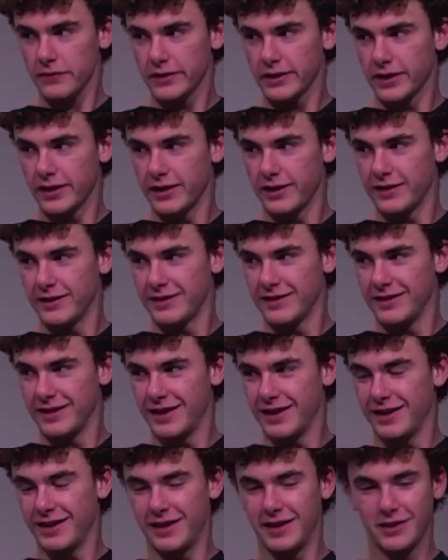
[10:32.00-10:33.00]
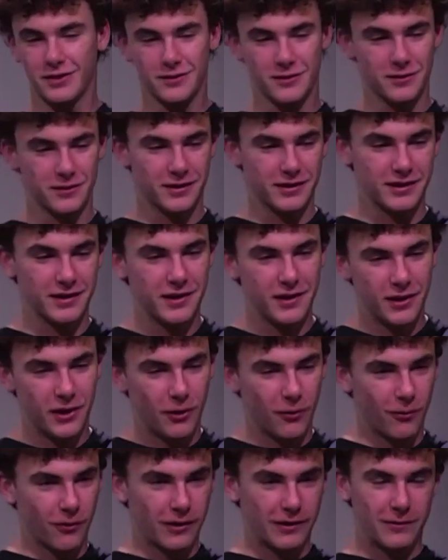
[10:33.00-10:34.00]
And he threw a
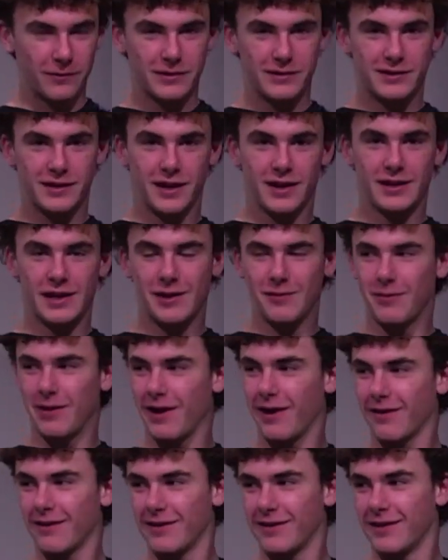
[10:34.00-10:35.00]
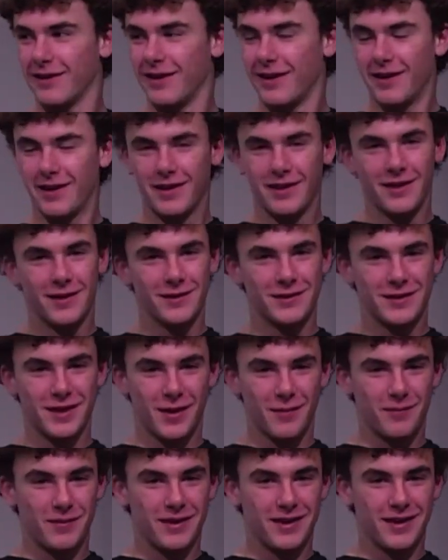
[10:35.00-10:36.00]
one-on-one to A.J. Brown, and there was
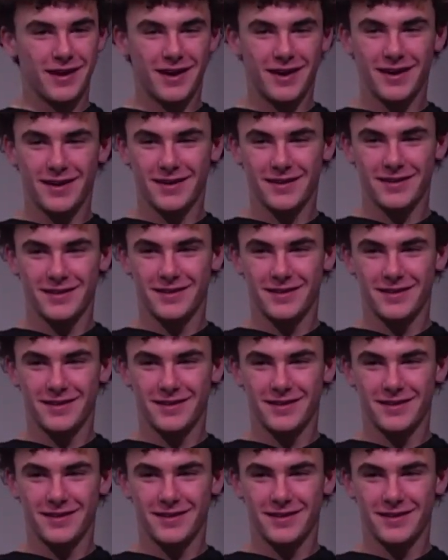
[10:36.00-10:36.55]
that PI on